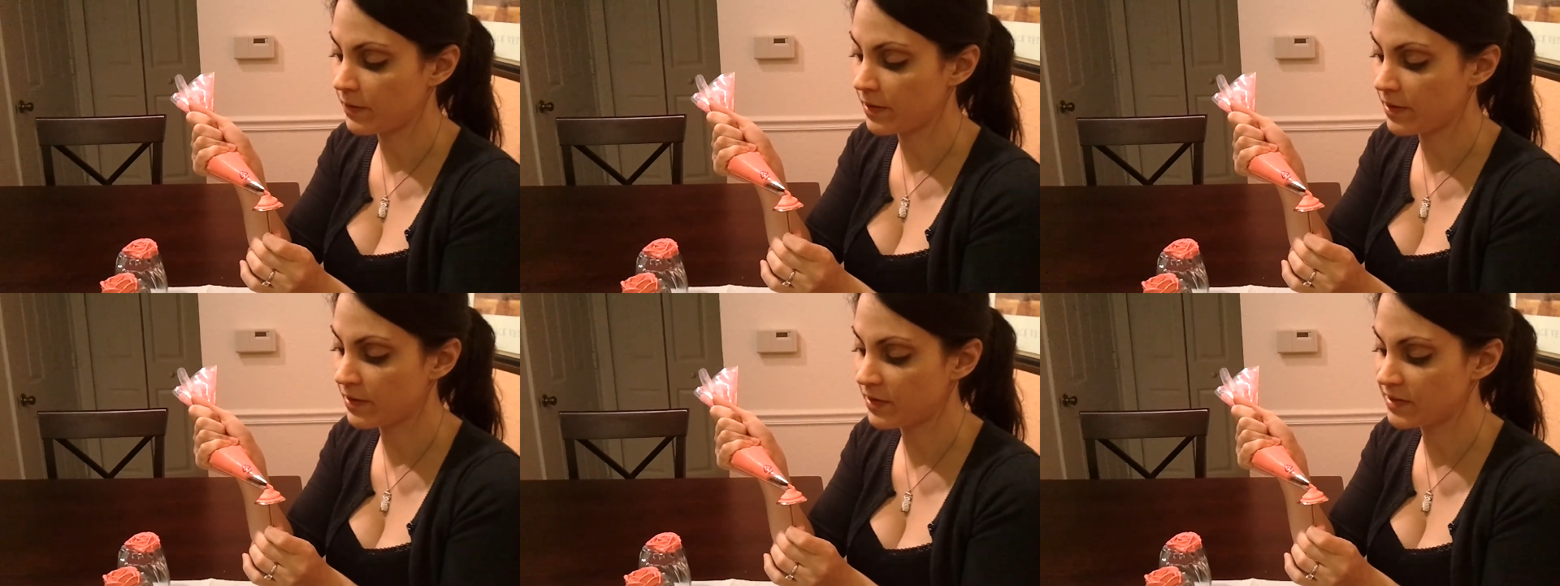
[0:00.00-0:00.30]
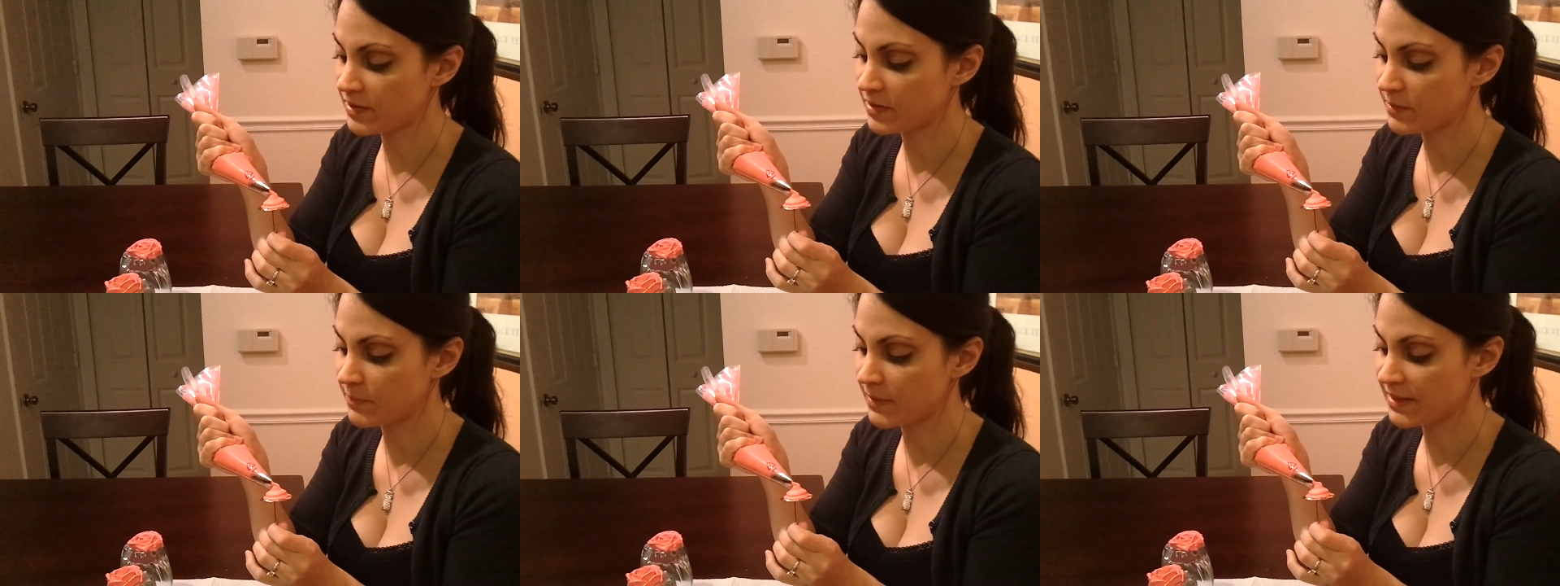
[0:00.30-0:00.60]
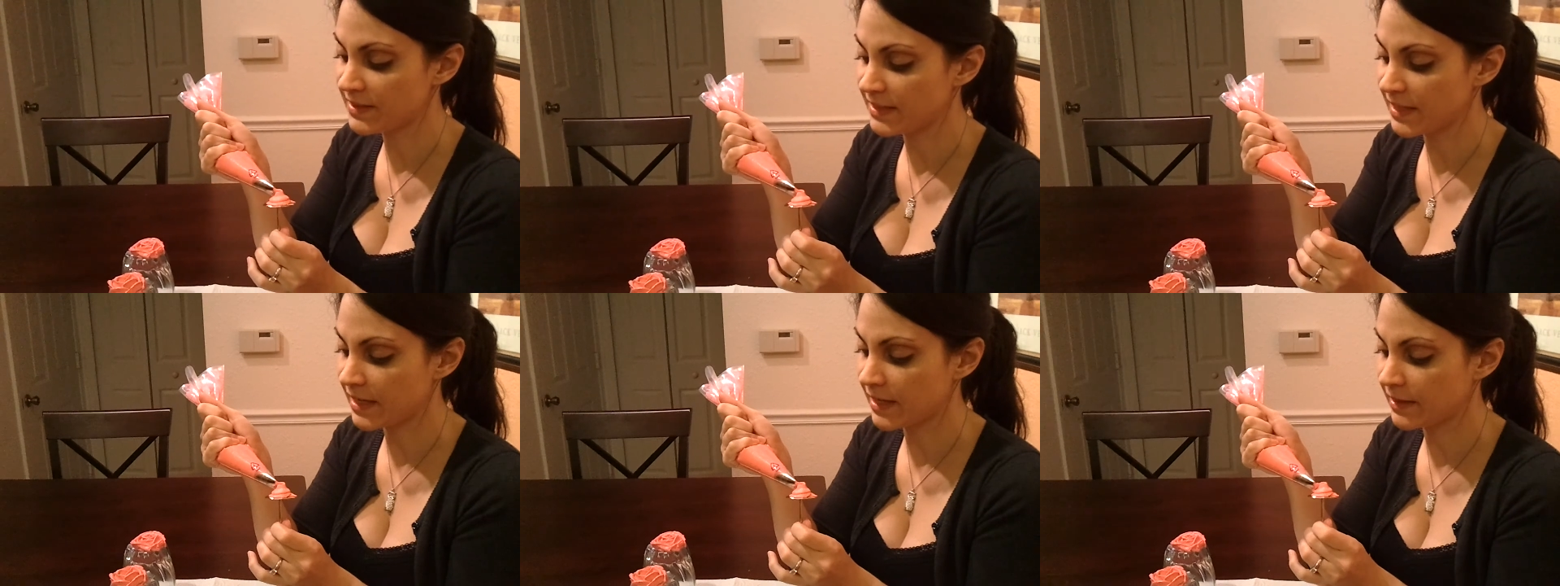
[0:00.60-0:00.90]
Now this is my
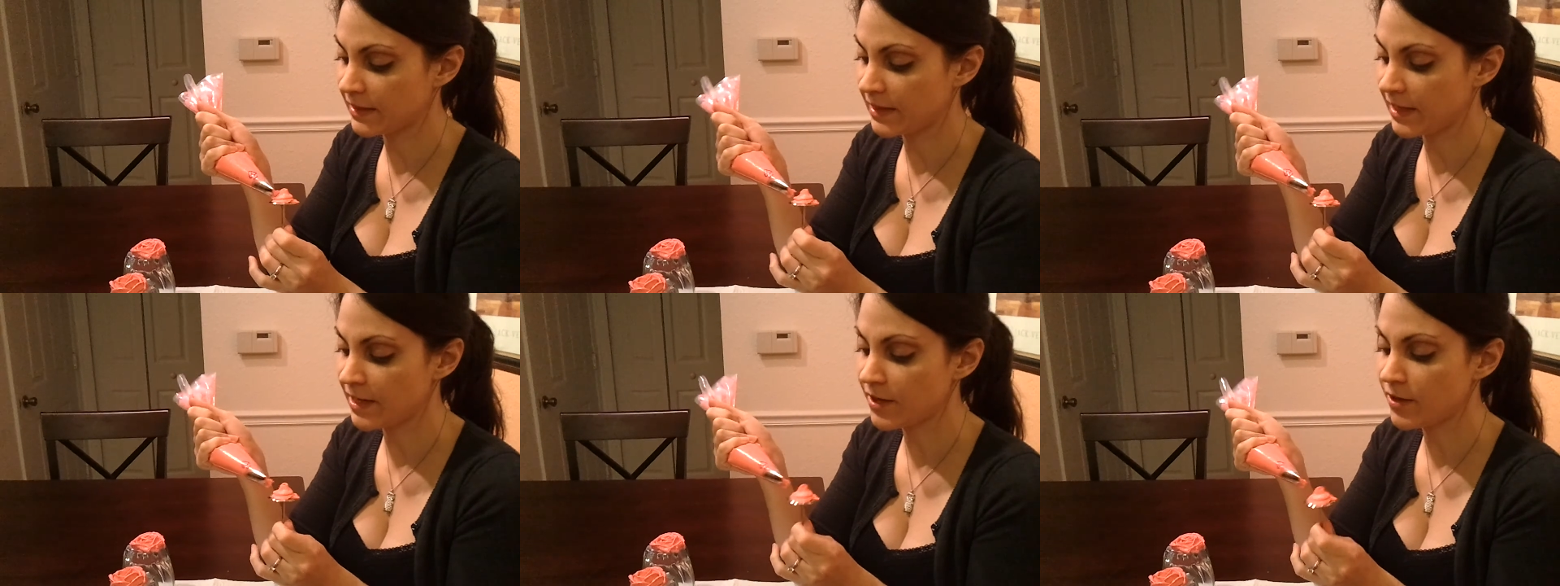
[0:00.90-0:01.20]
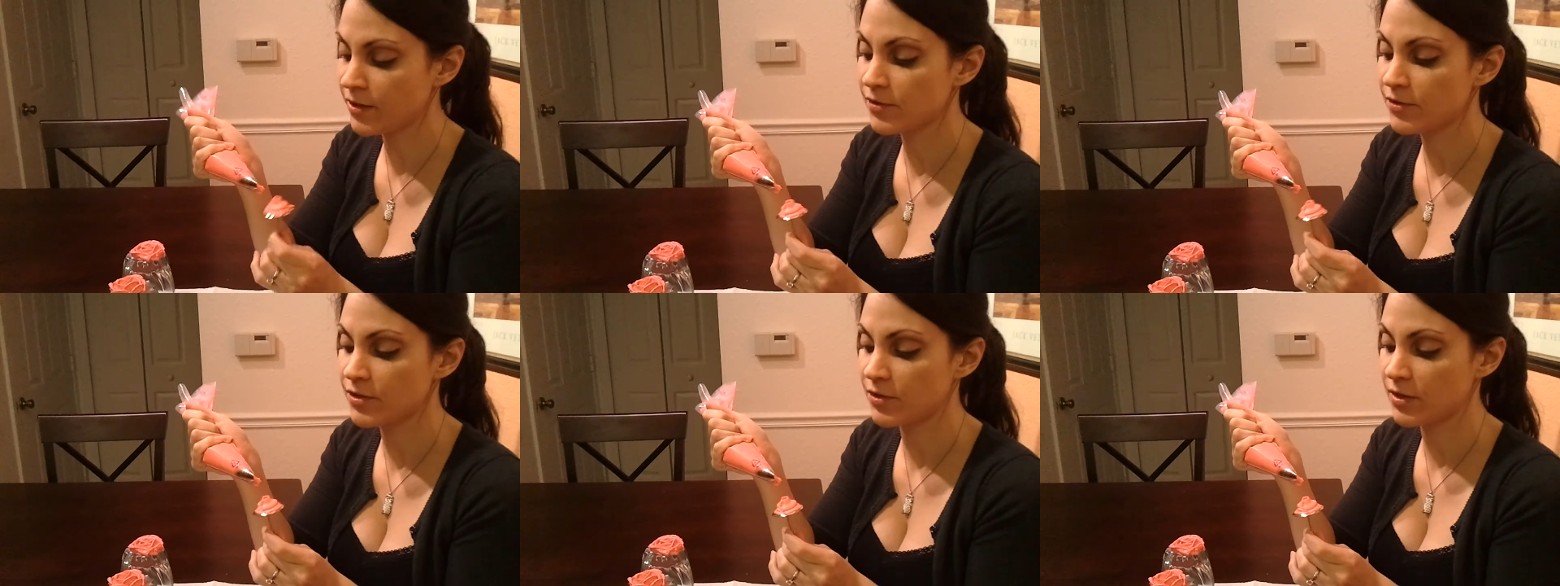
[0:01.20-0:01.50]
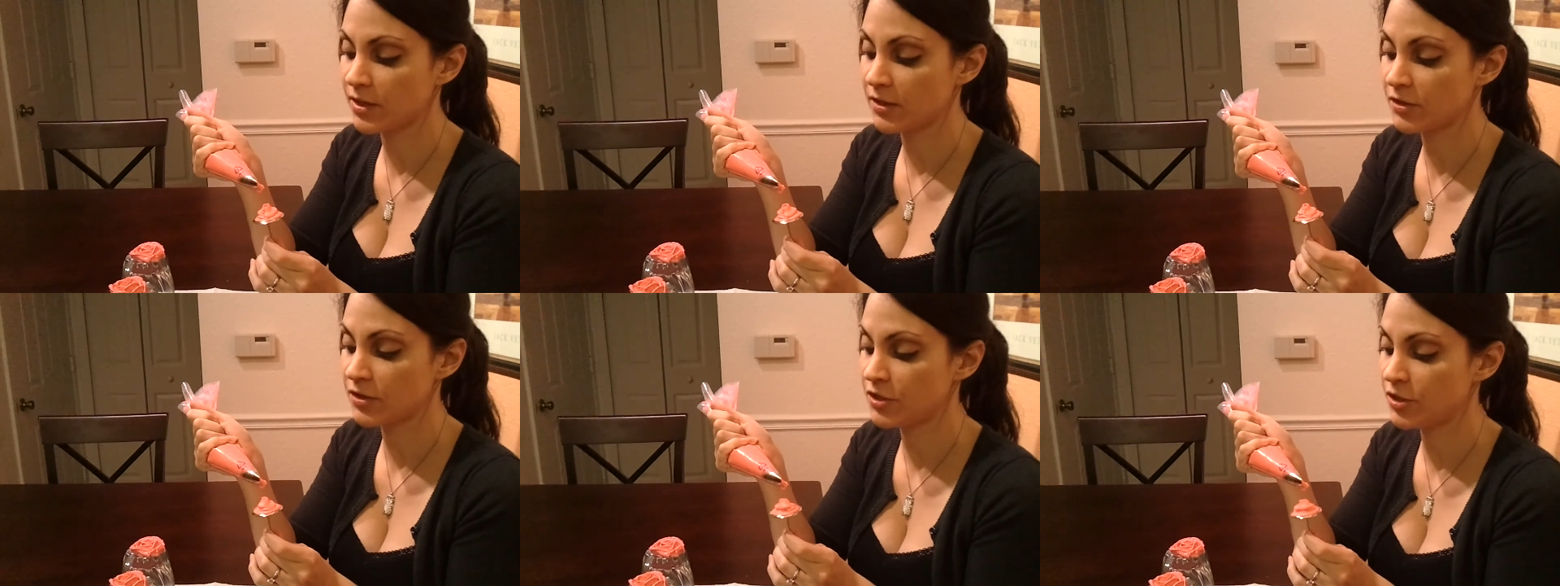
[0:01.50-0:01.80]
second layer, so
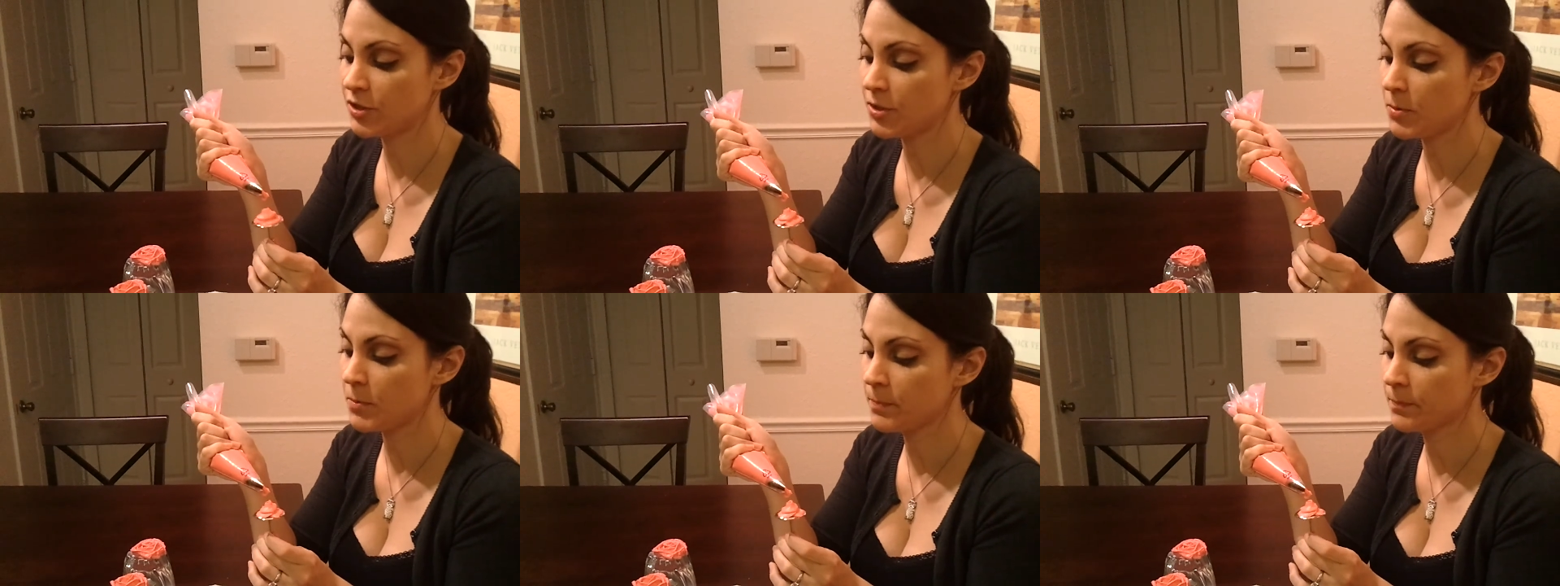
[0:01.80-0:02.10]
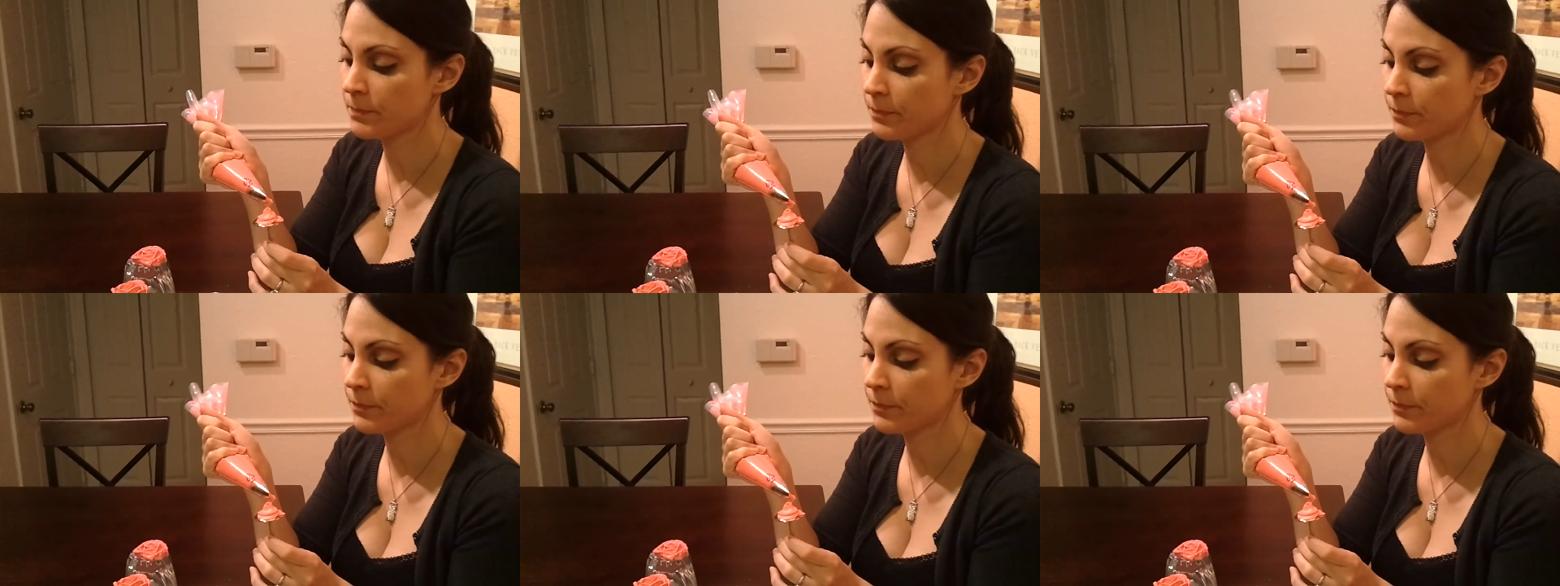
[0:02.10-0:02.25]
that's 2,